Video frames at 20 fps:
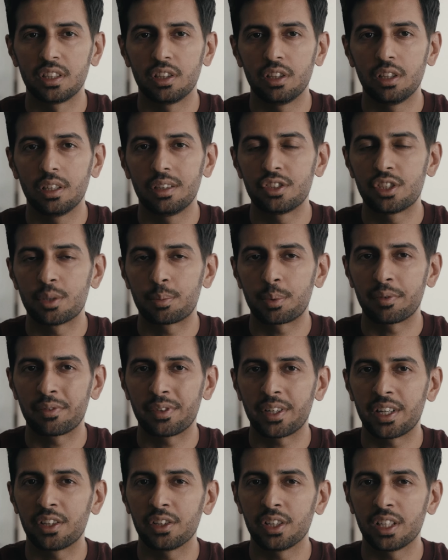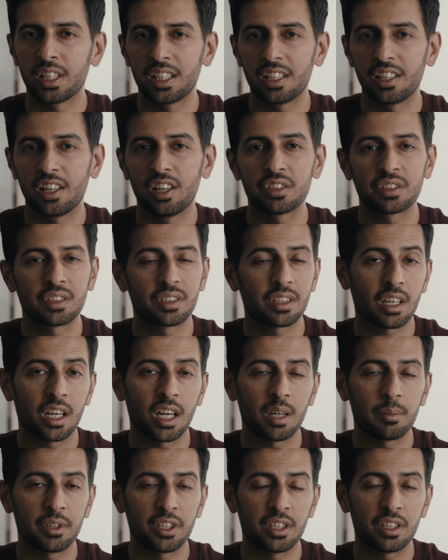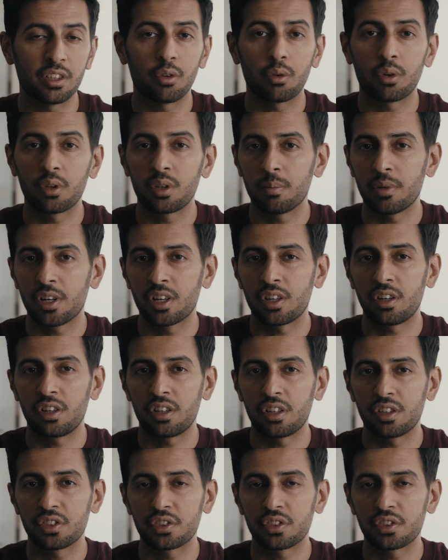Load your preferred LUT onto the camera or the monitor